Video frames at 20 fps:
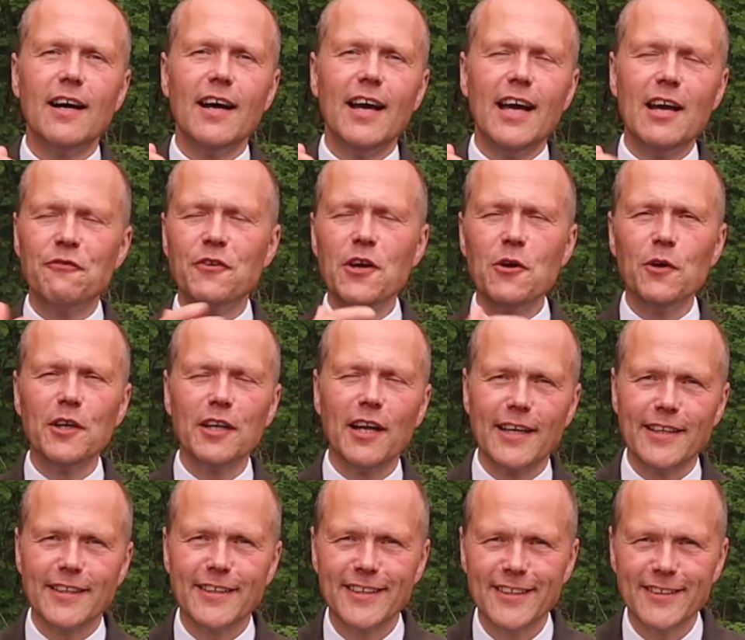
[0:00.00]
If you would
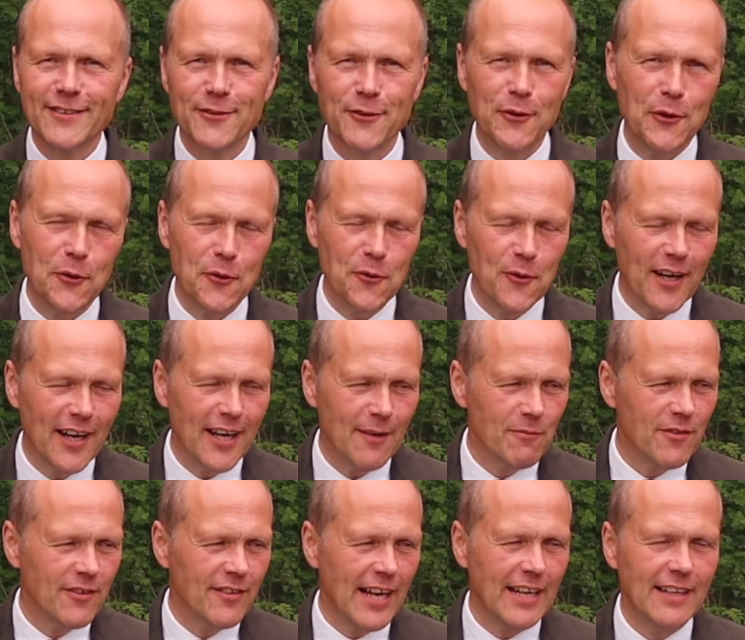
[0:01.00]
like to
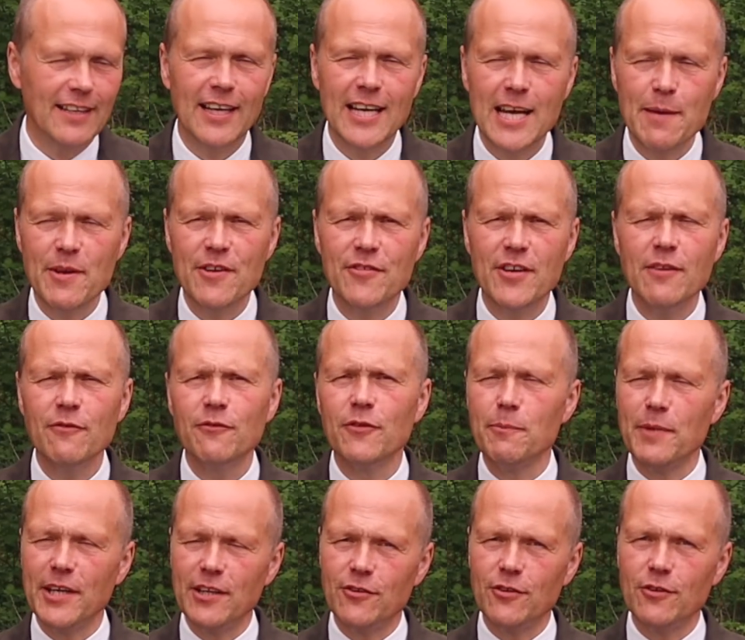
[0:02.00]
um, send an image in for
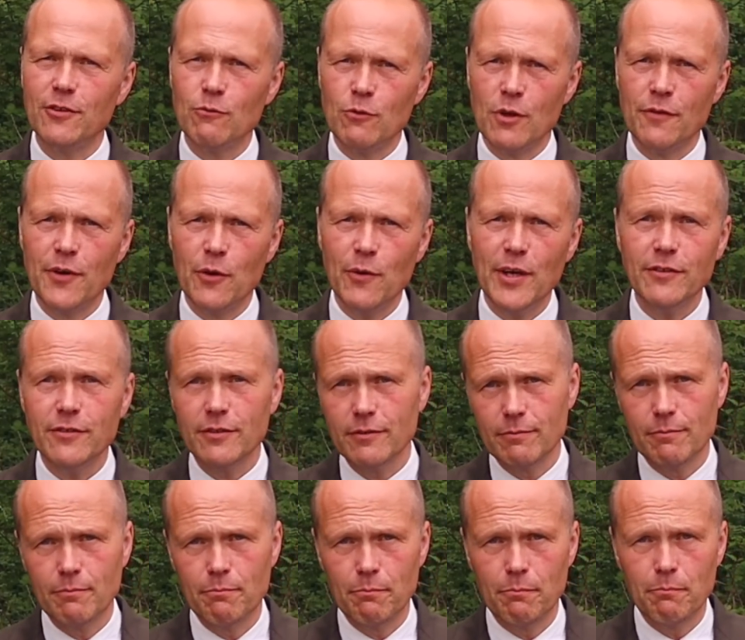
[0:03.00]
me to review it,
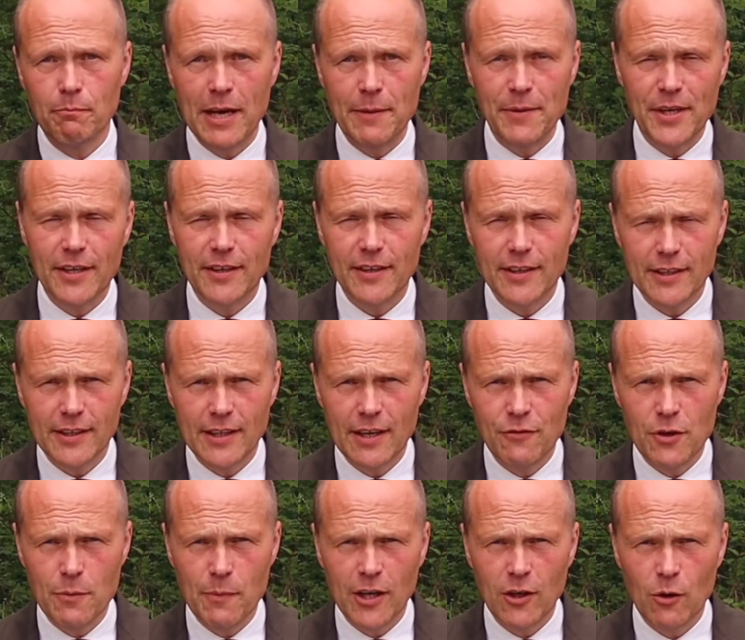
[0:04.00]
maybe
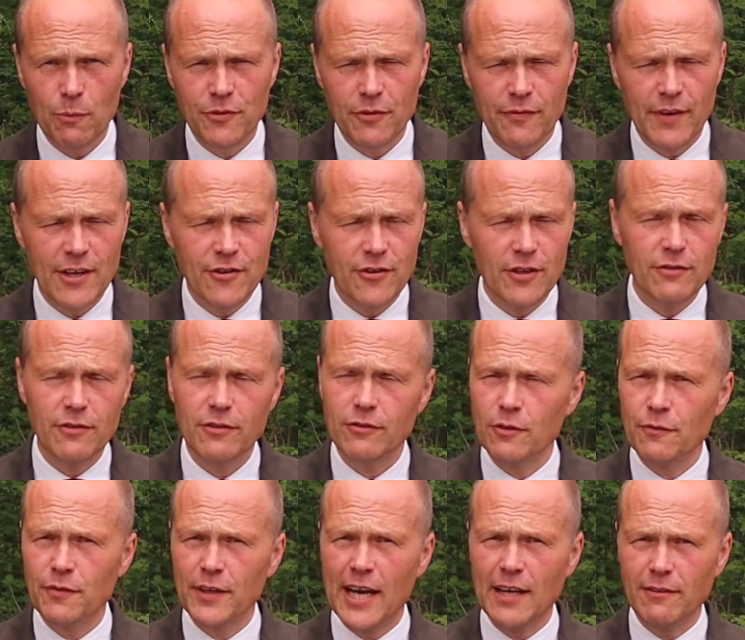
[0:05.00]
give you my observations,
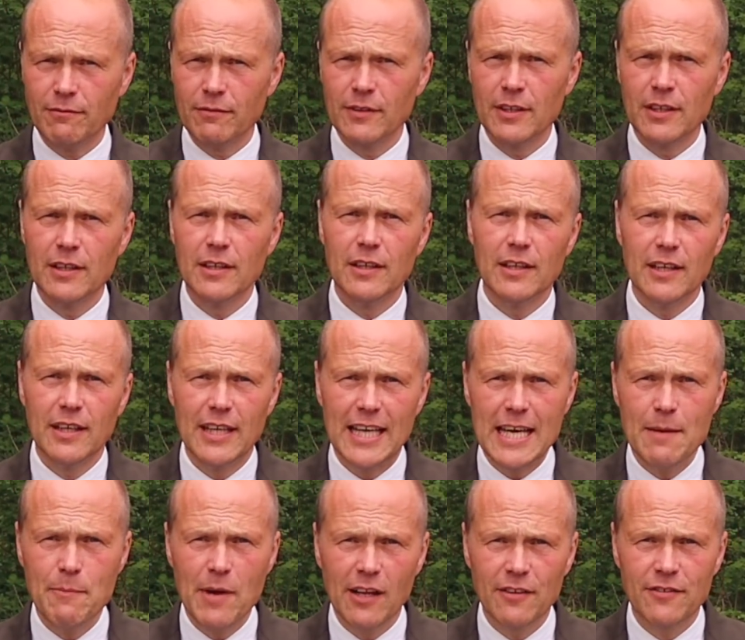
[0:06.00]
don't forget,
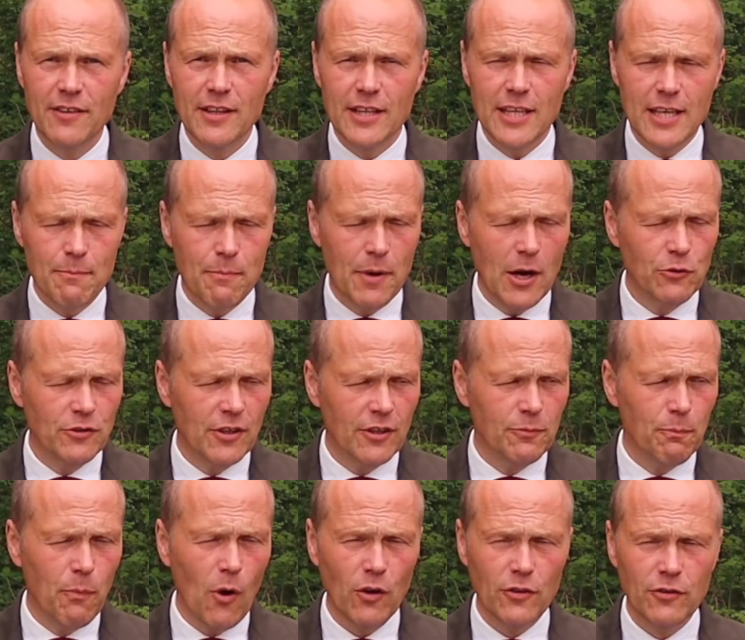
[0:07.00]
emails in the About
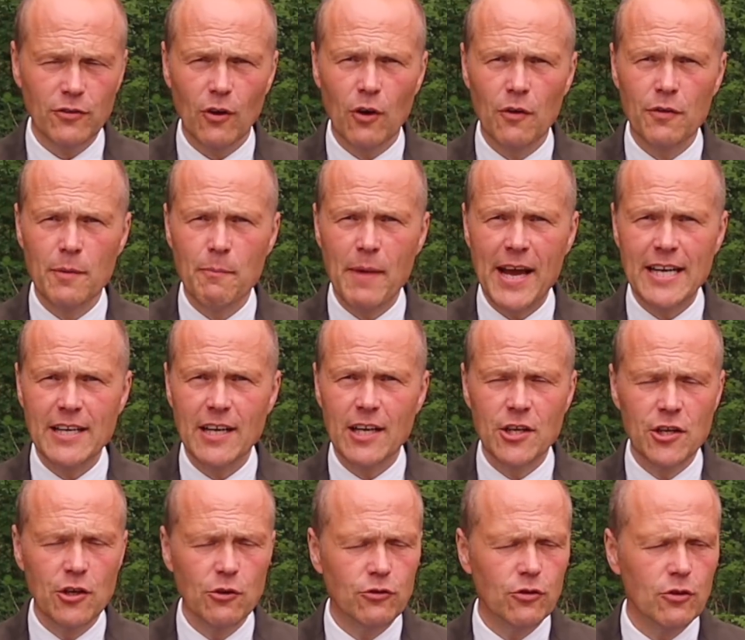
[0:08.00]
Us box on the main
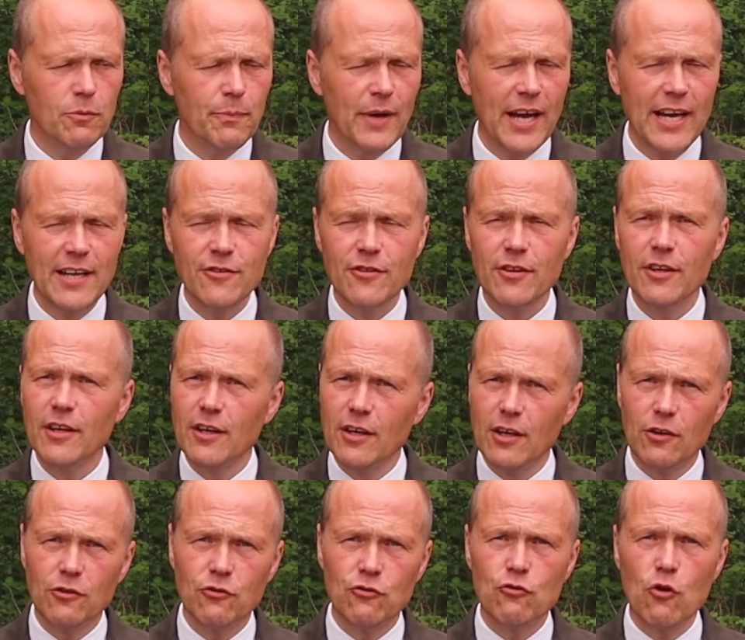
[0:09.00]
YouTube page,
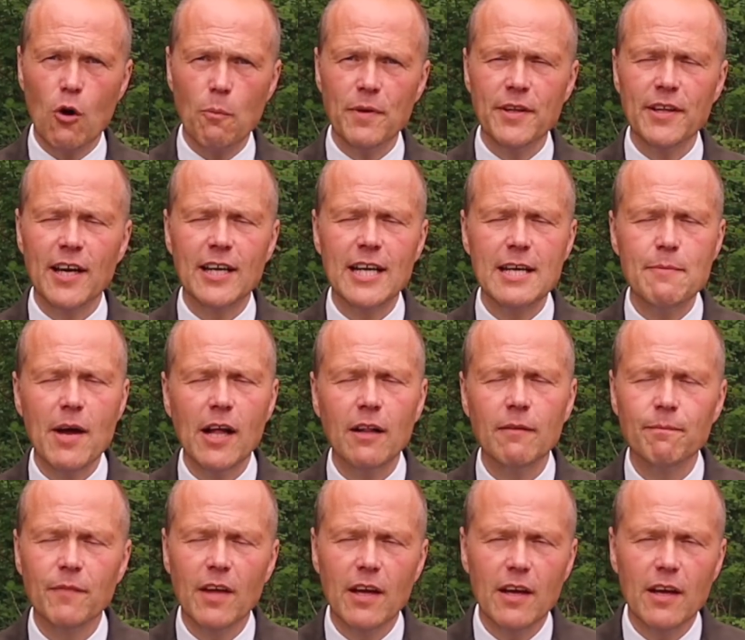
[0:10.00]
drop me that email.